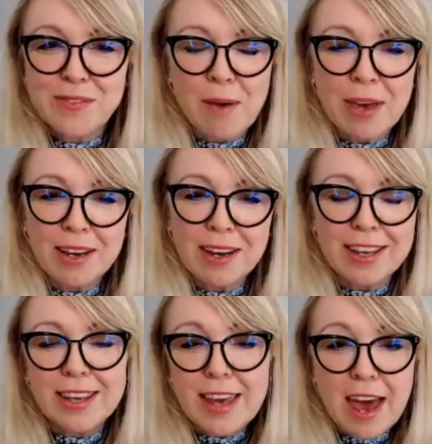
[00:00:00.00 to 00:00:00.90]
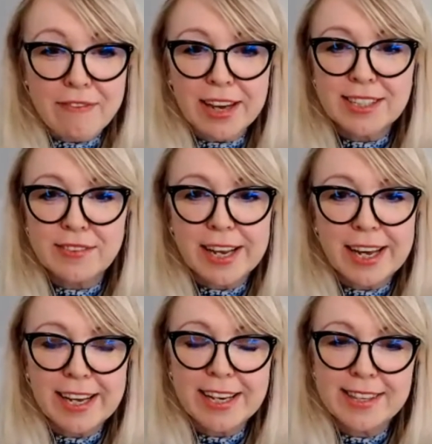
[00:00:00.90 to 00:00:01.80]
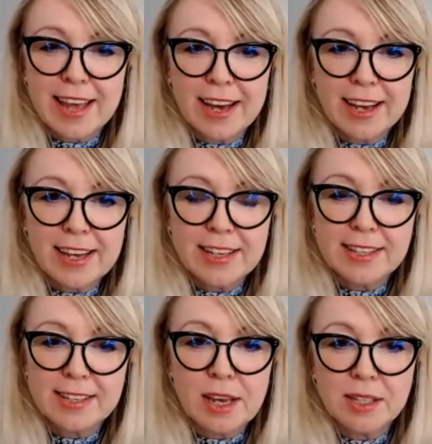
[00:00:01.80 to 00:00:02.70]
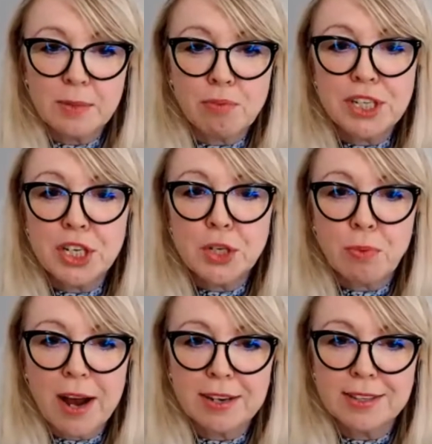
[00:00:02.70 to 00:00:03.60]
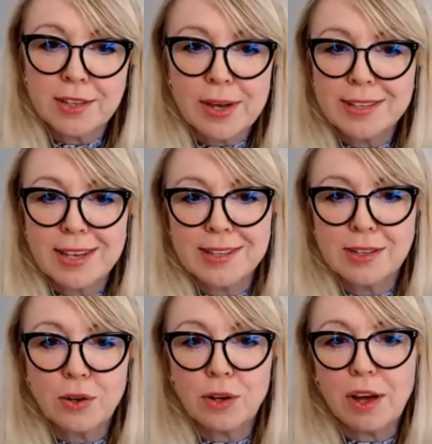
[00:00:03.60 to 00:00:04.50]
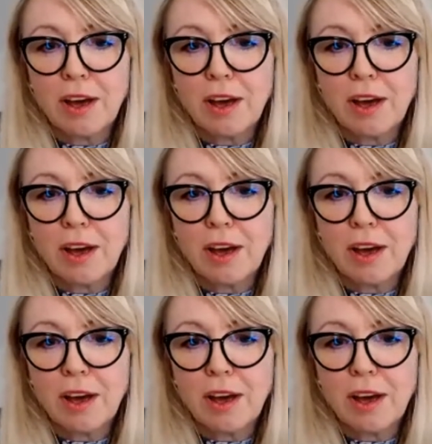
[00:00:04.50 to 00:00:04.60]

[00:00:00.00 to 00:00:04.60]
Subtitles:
I mean, effectively it is that it's British brands, so it's not,